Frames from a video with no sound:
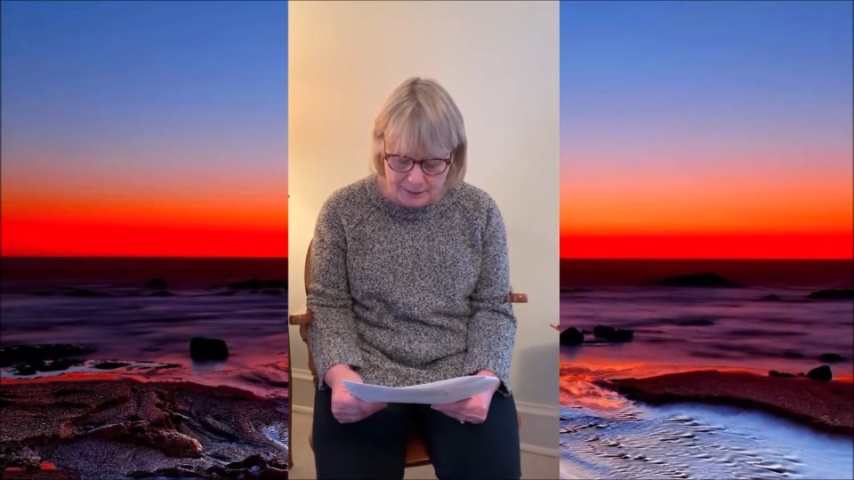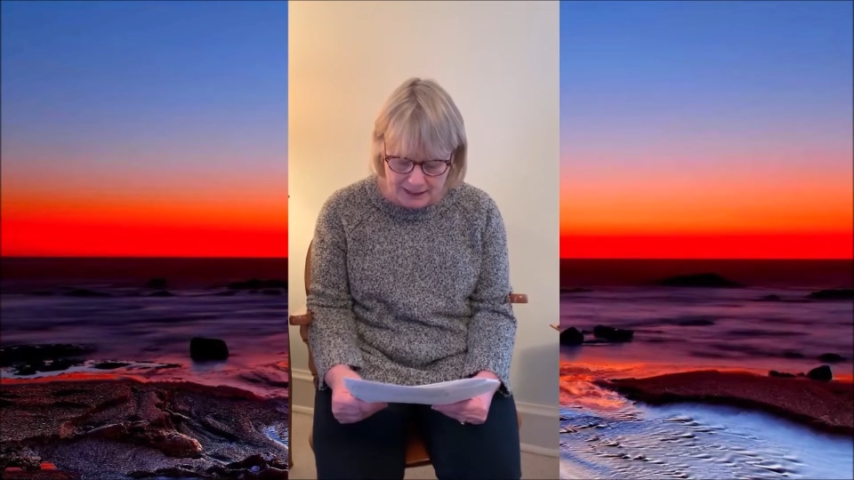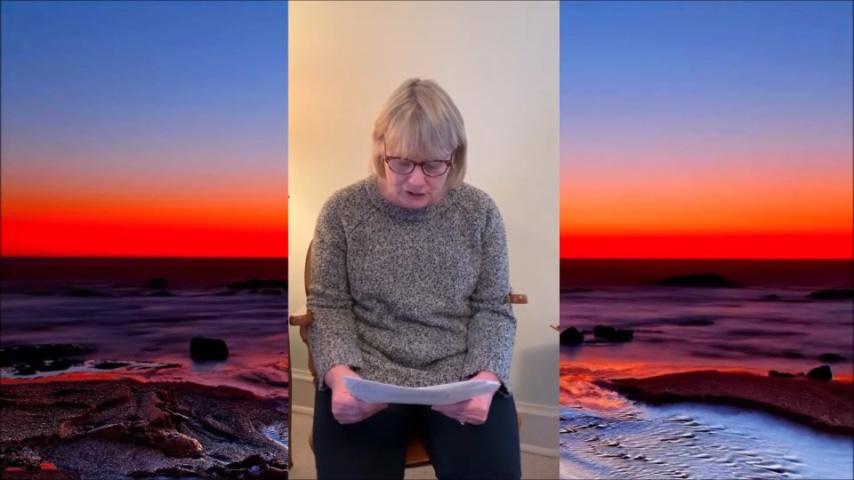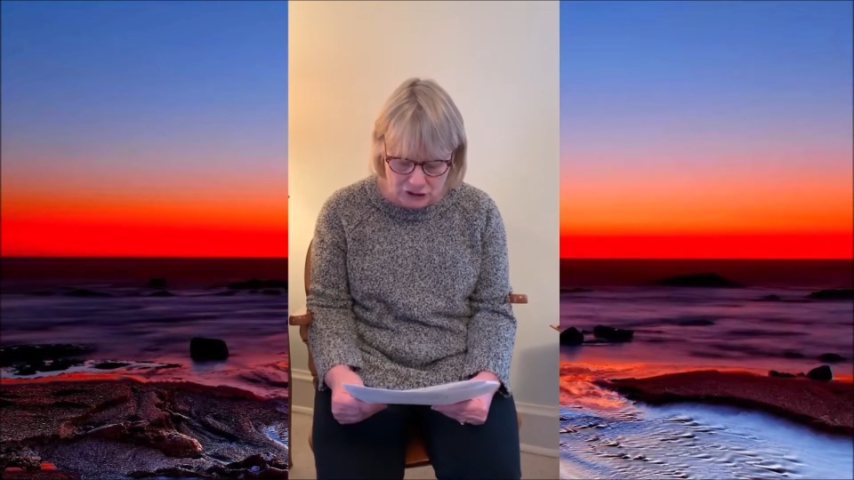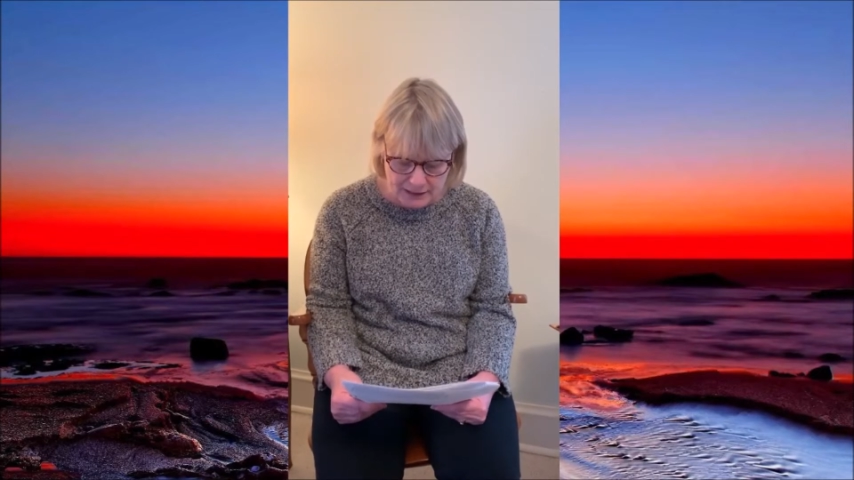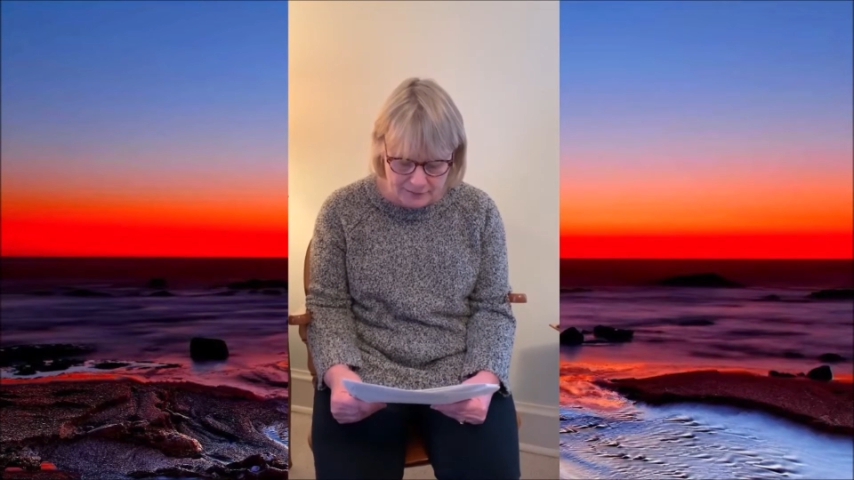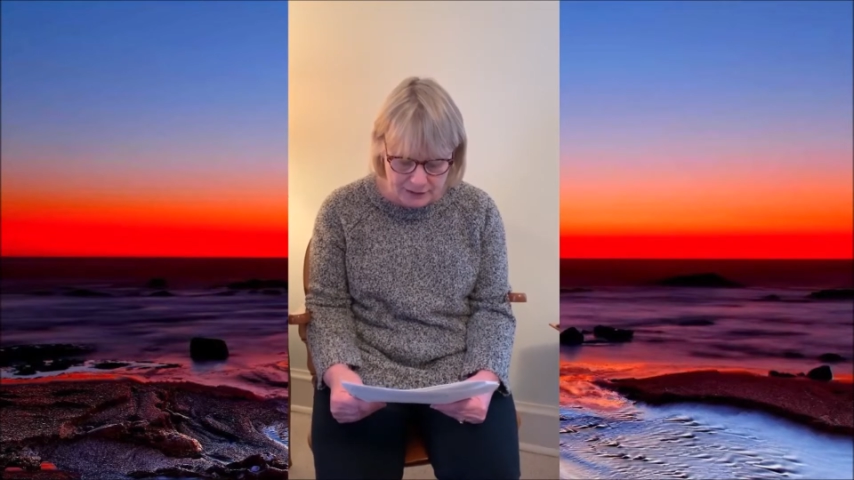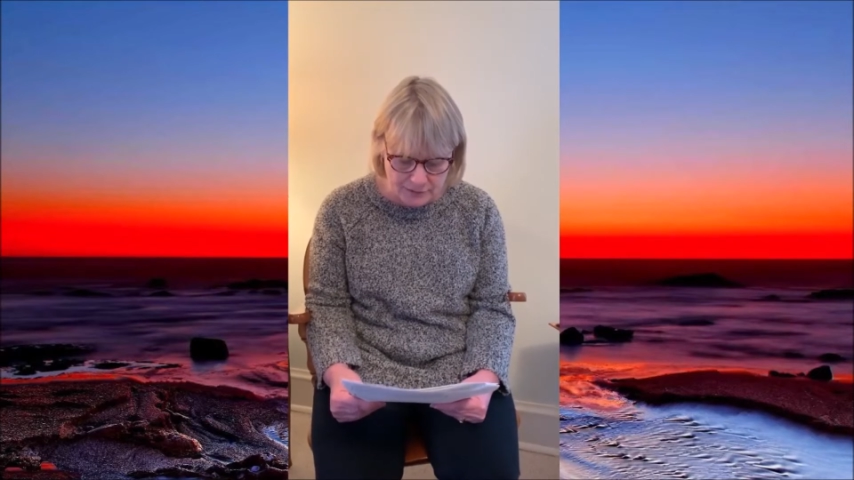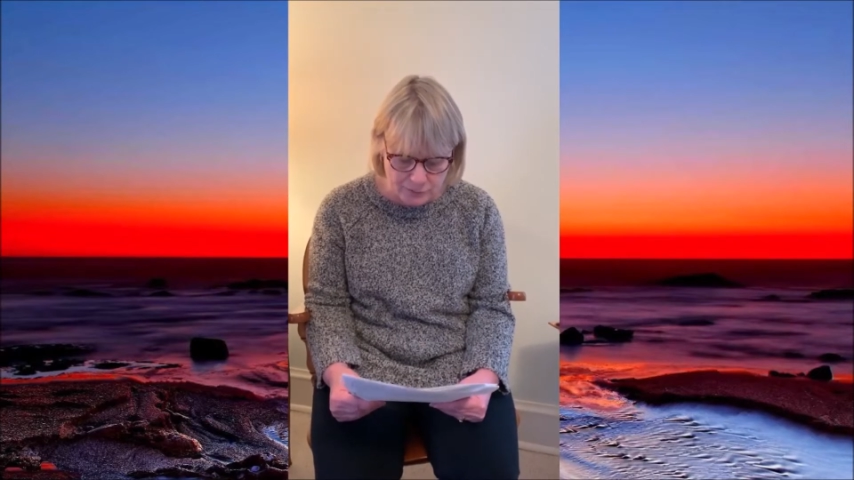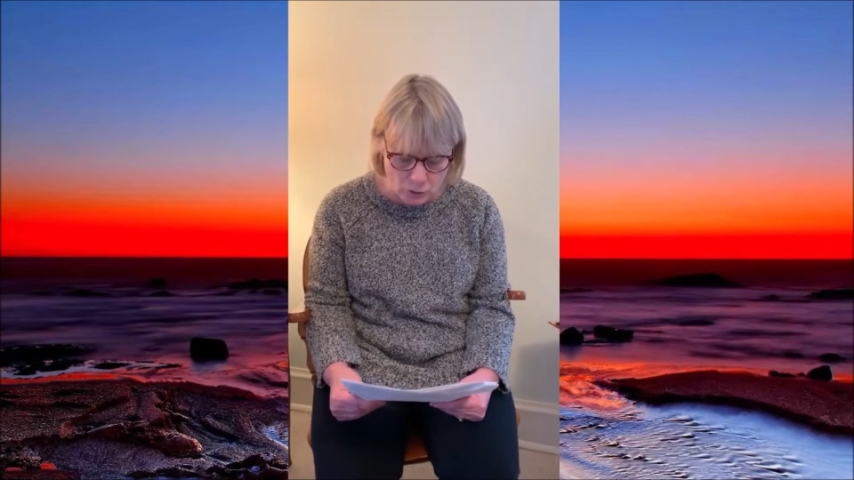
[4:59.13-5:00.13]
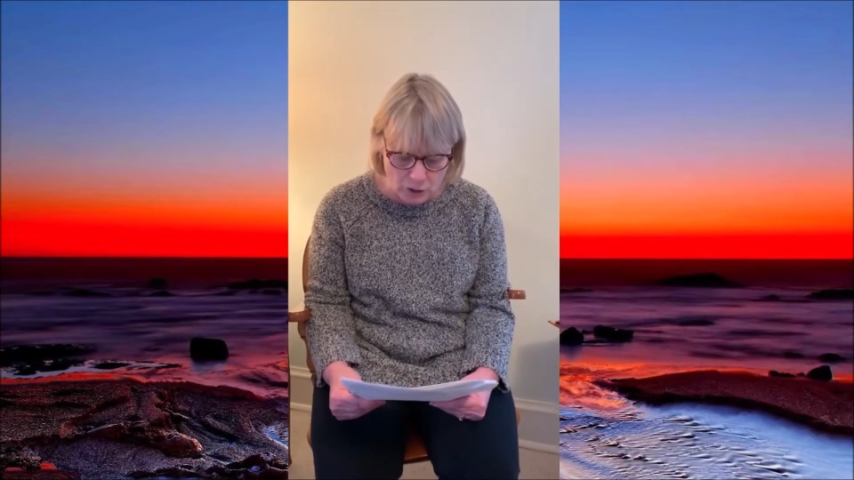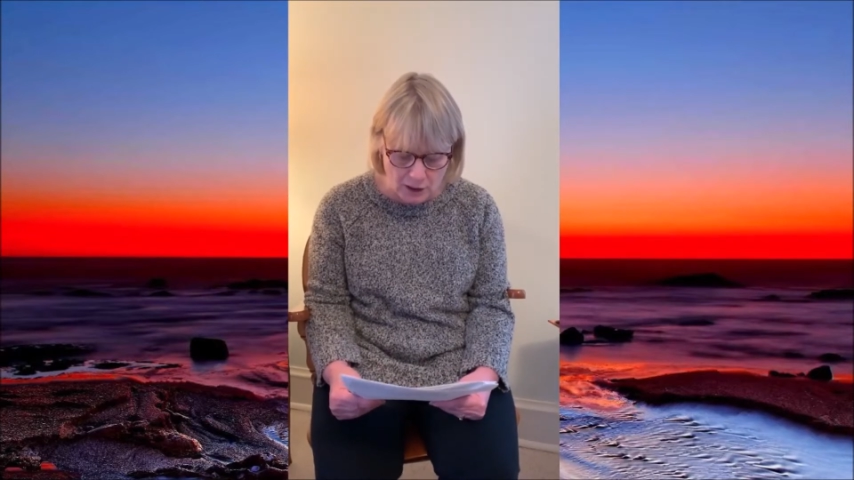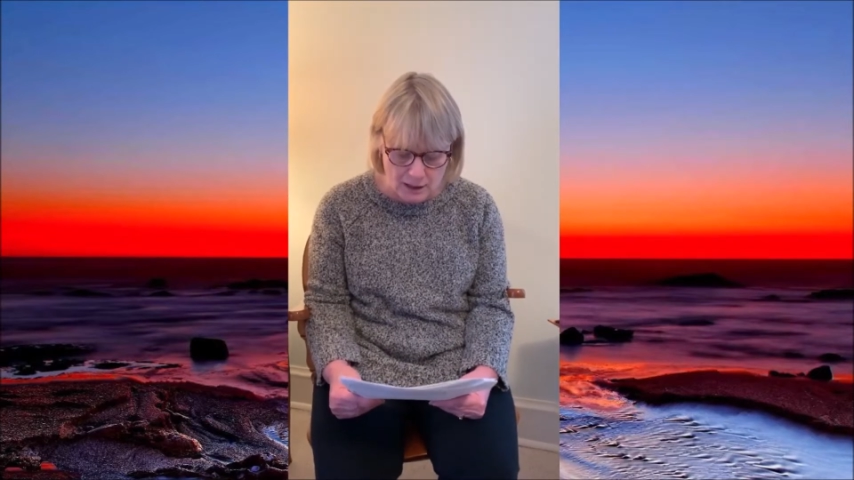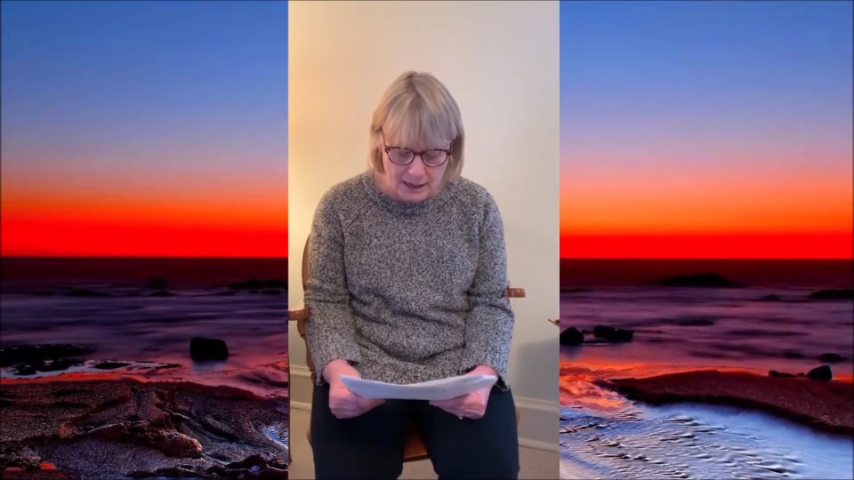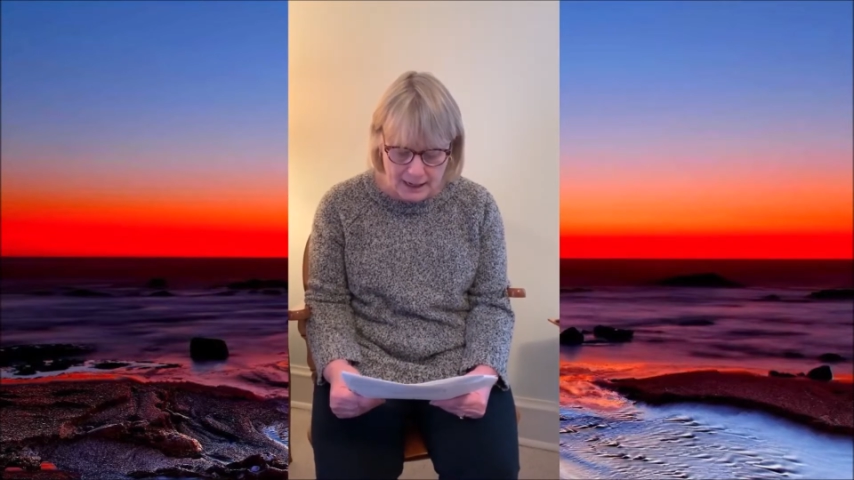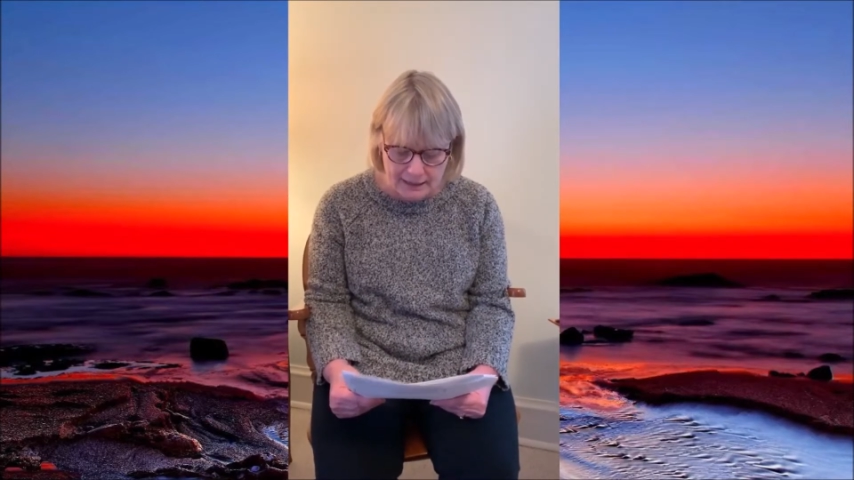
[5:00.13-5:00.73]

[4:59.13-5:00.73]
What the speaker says: page 74